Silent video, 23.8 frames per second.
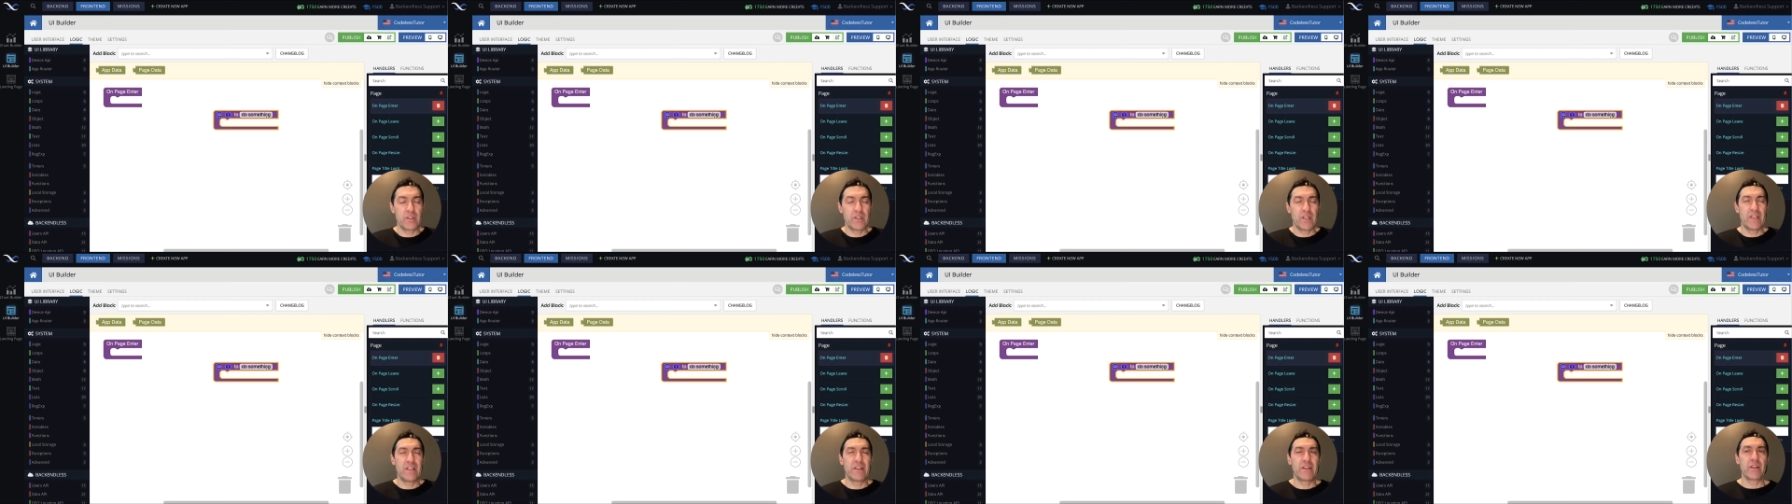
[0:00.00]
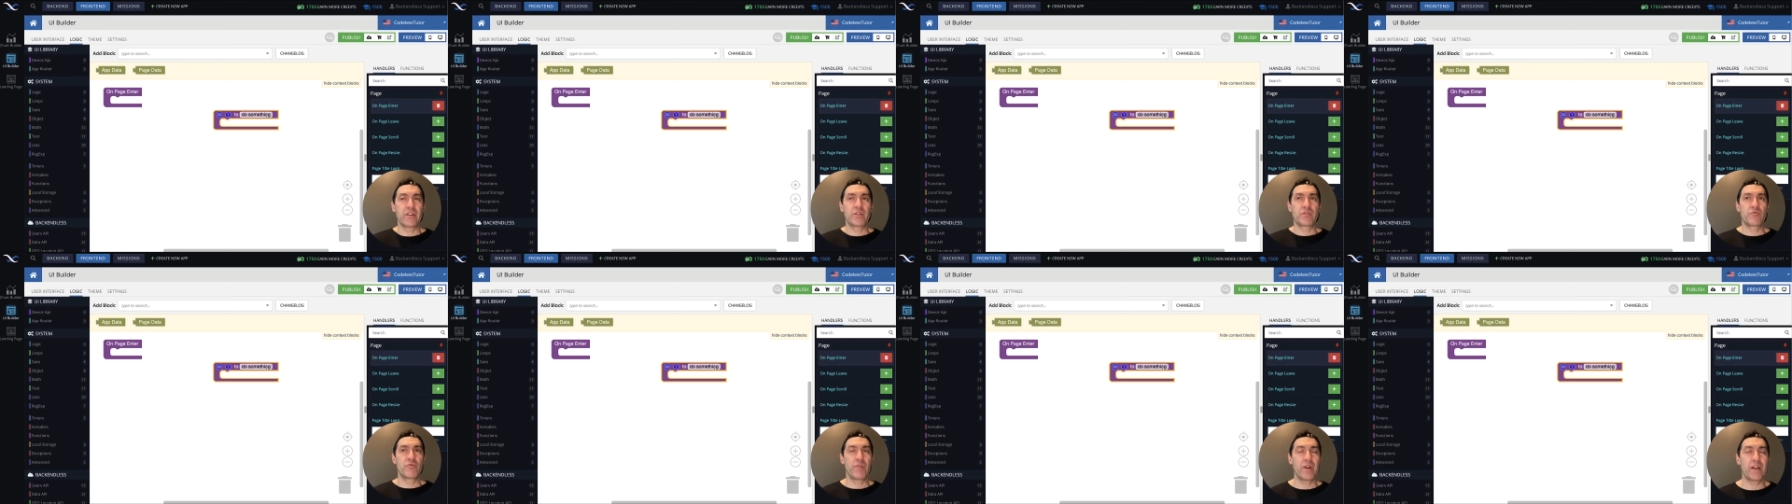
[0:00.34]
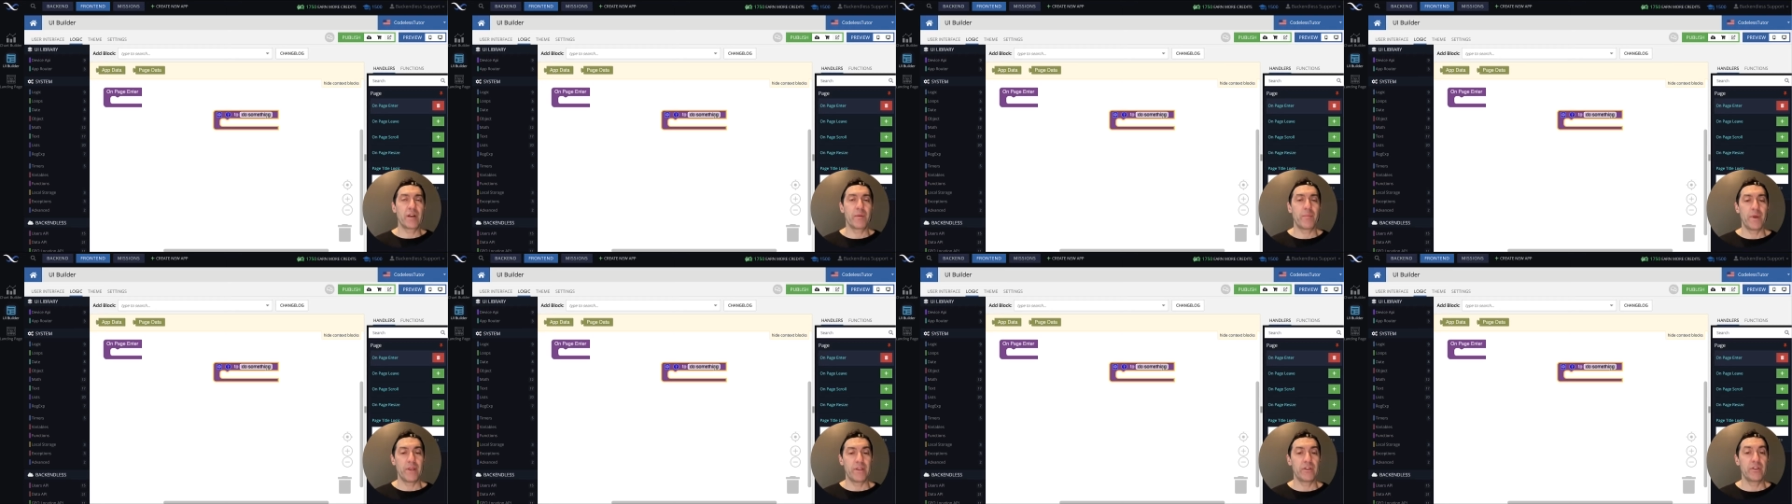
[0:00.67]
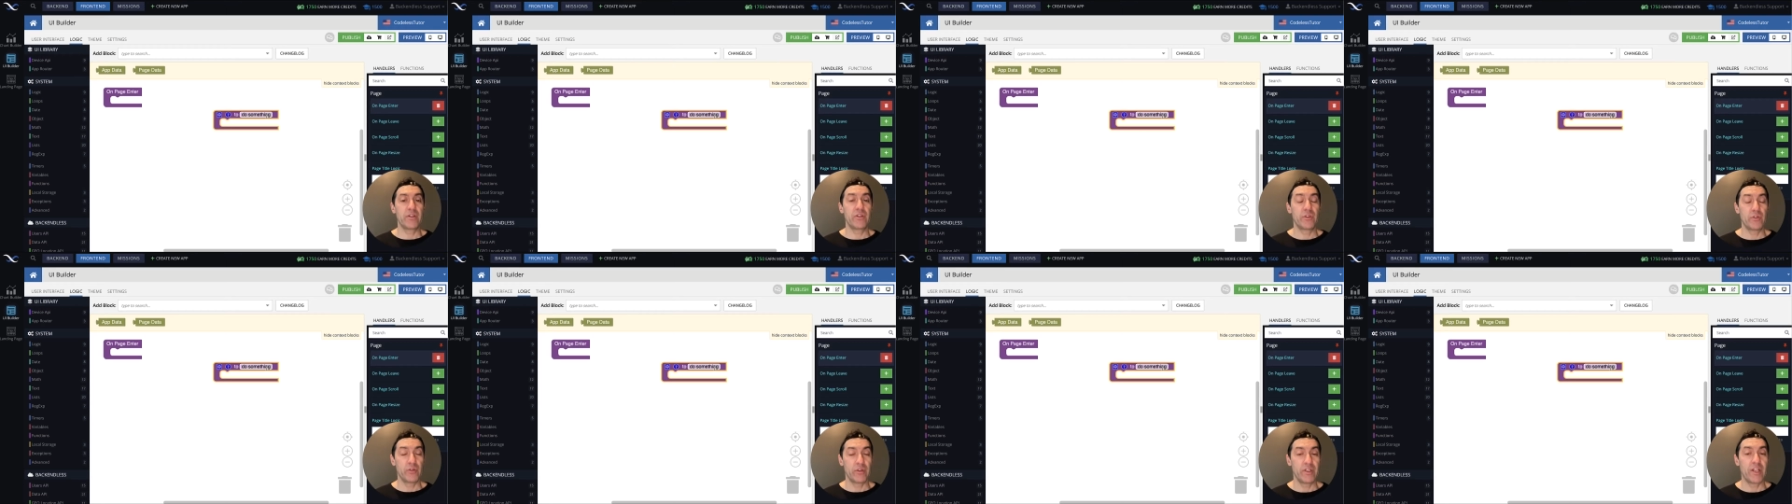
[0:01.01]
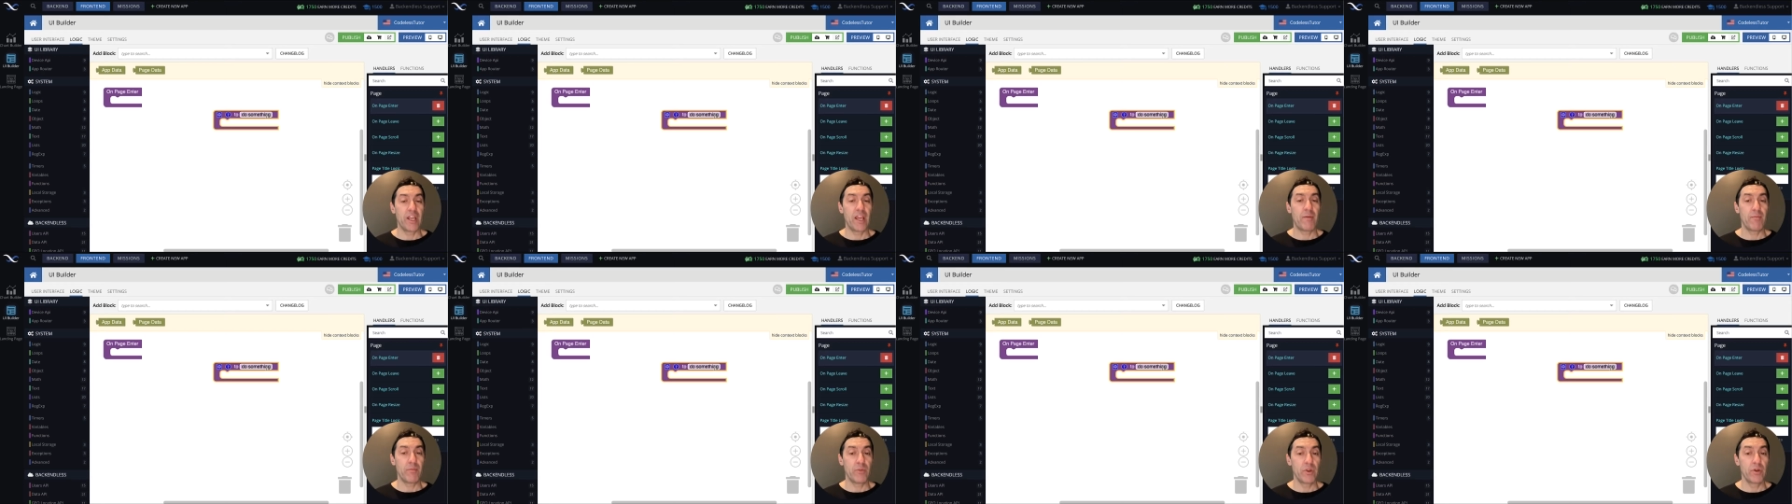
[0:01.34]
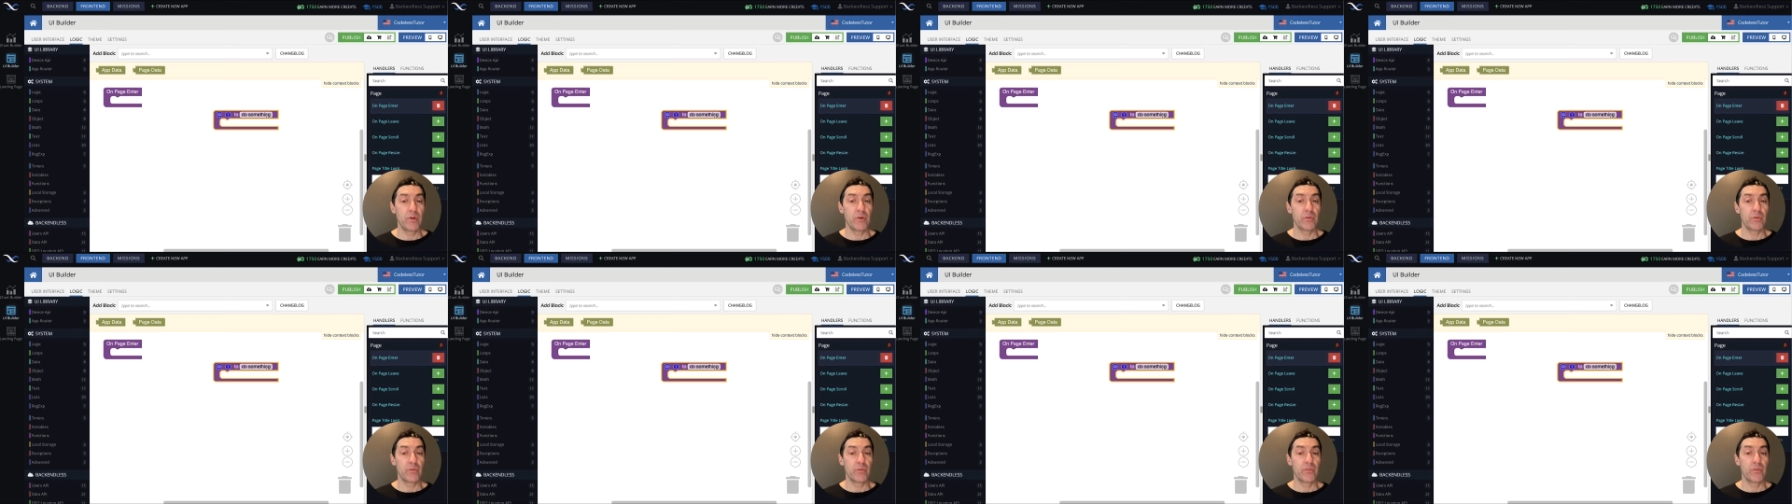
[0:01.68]
And it's recommended to name
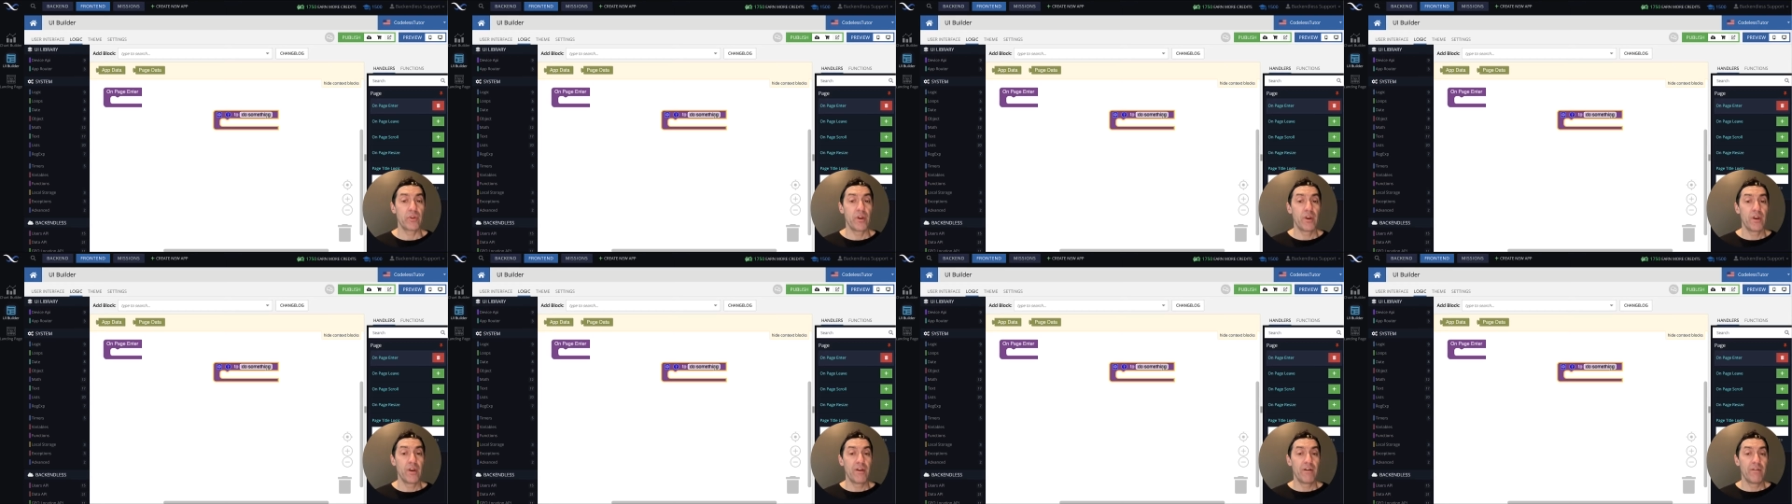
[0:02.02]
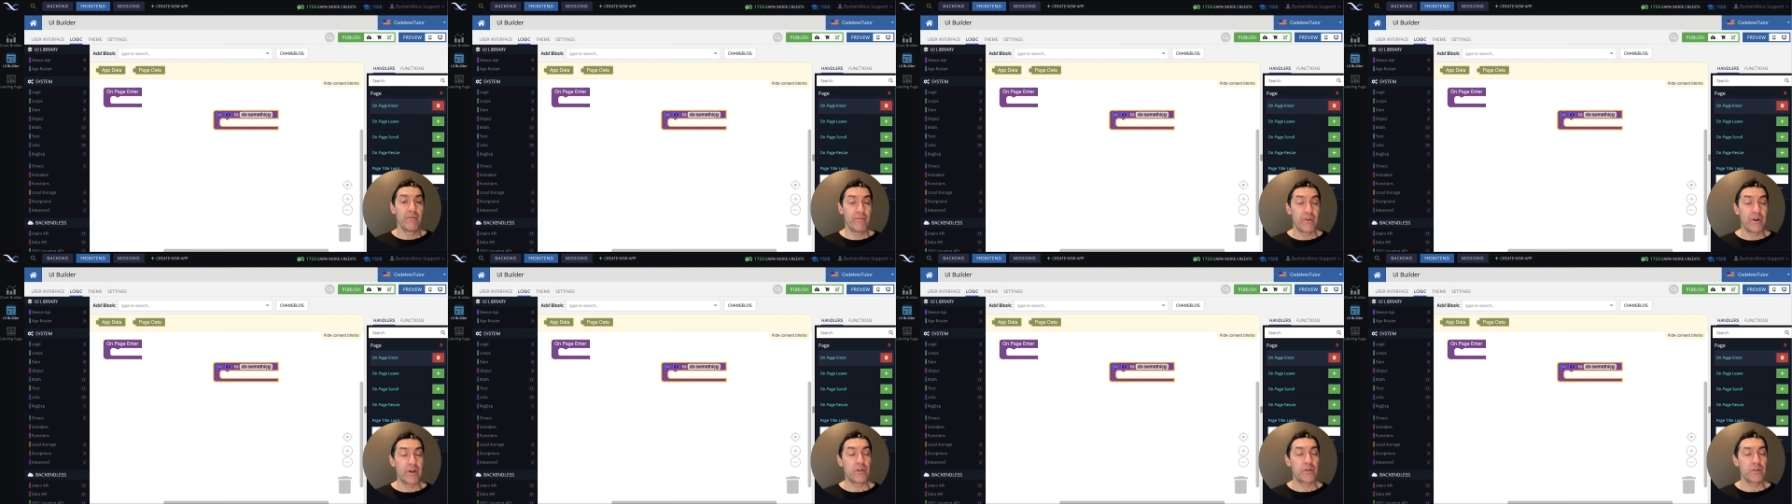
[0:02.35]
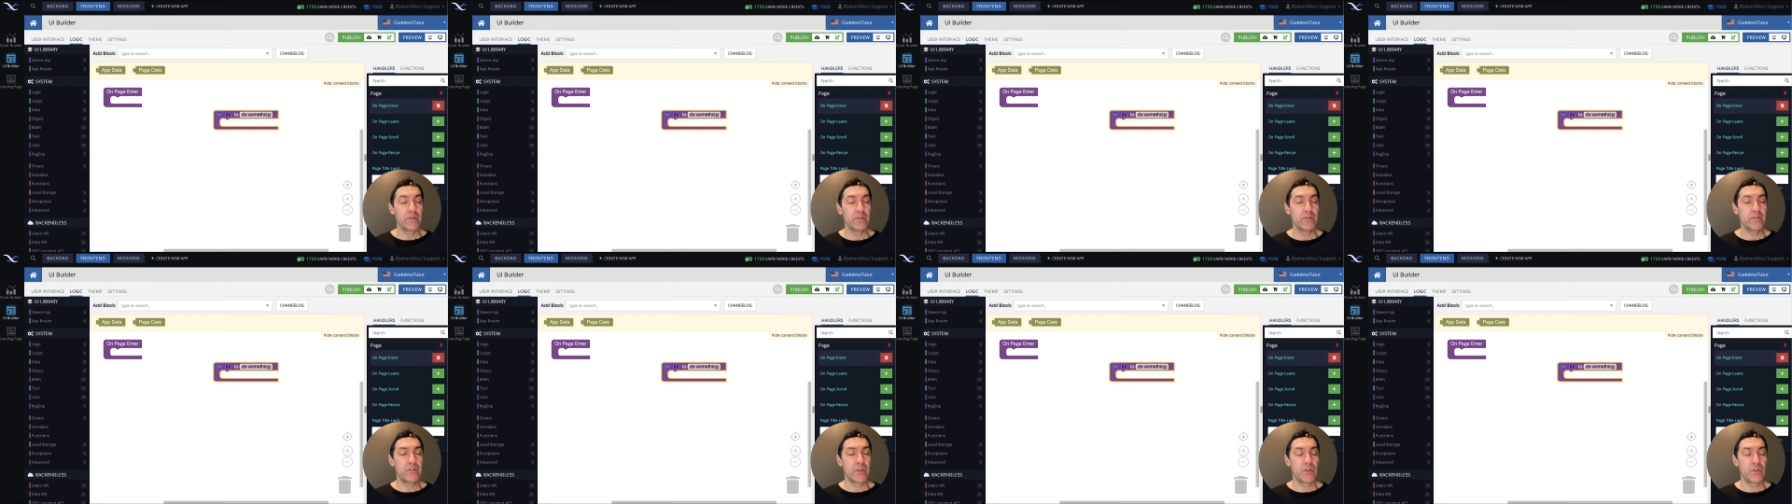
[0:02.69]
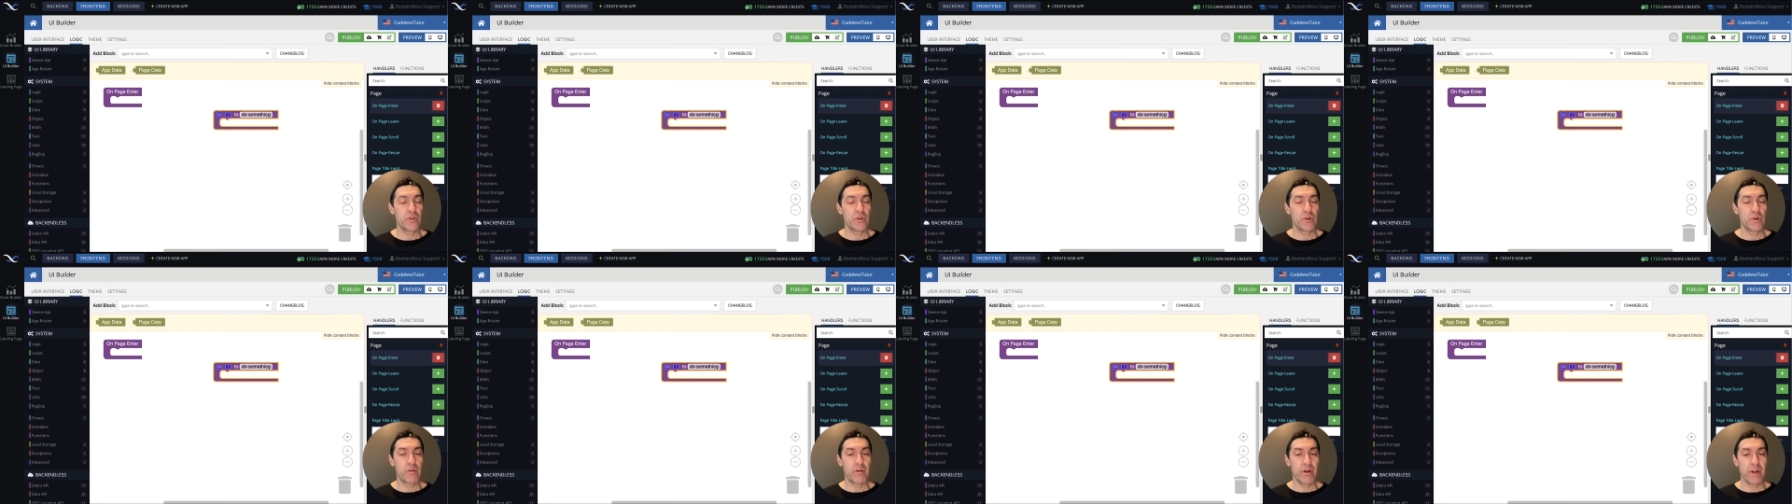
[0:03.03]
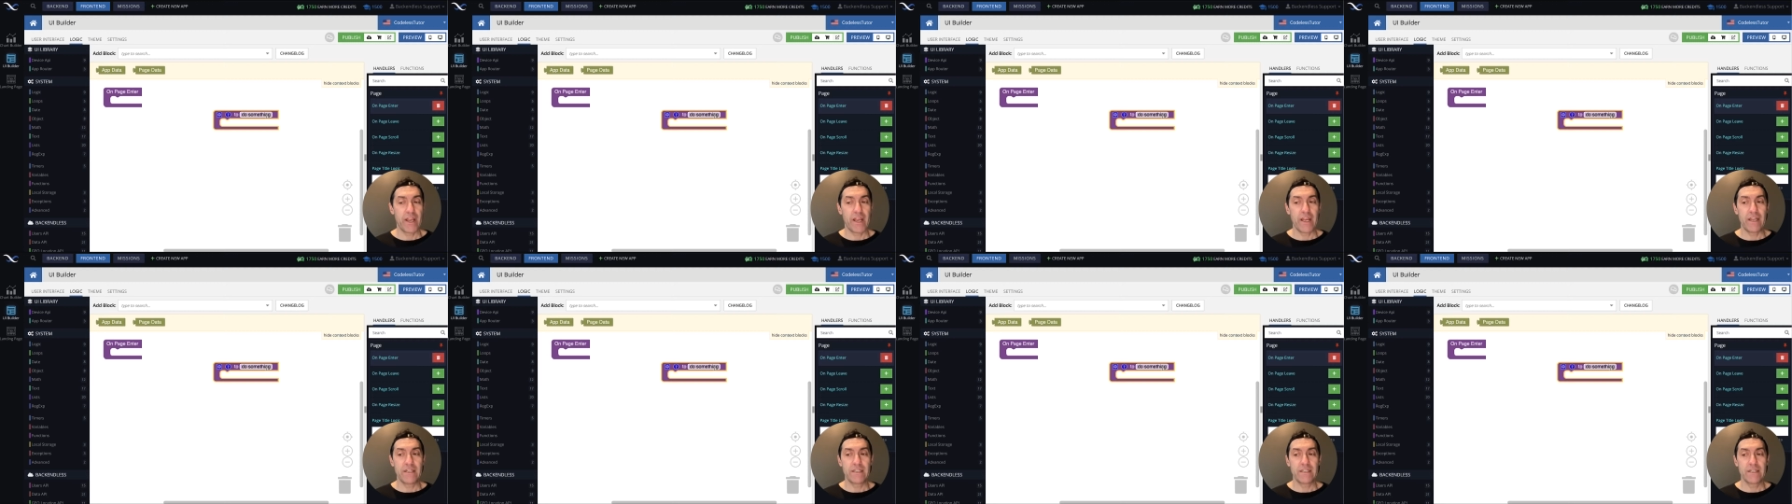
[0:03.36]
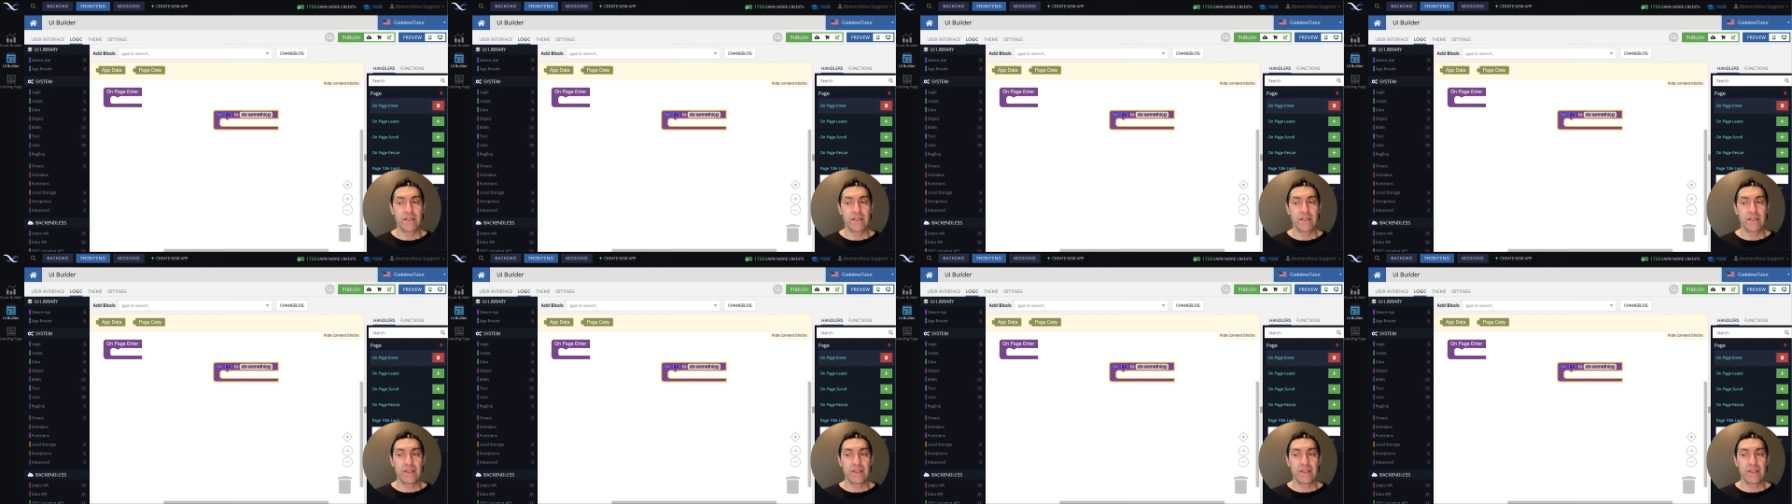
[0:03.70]
those functions that you create